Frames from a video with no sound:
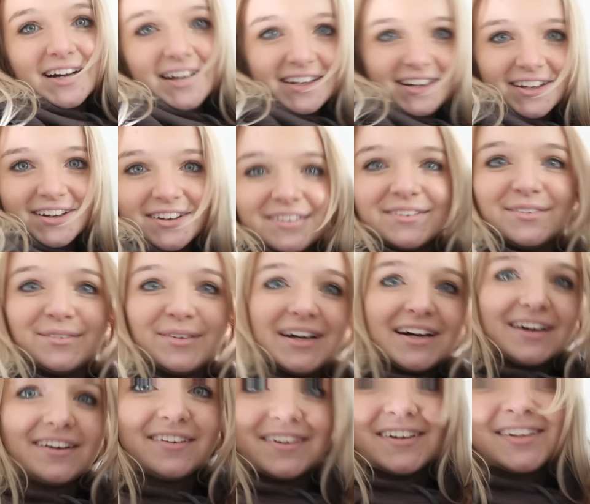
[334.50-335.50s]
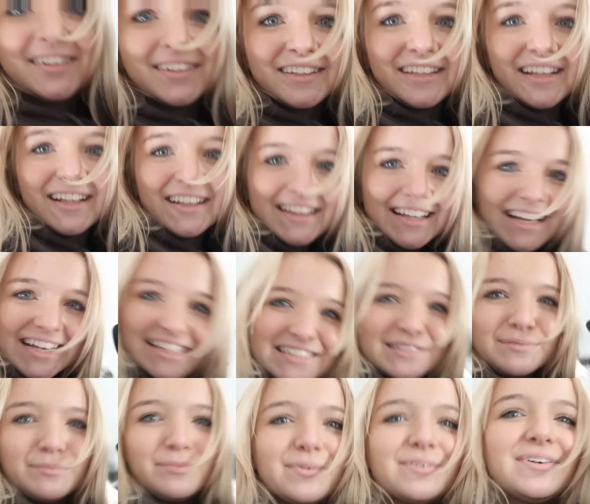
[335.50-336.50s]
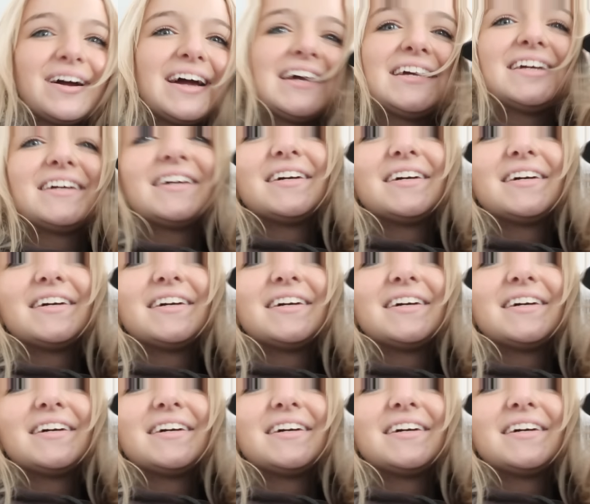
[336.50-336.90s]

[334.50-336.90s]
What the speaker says: I know. Wow. That light's bright.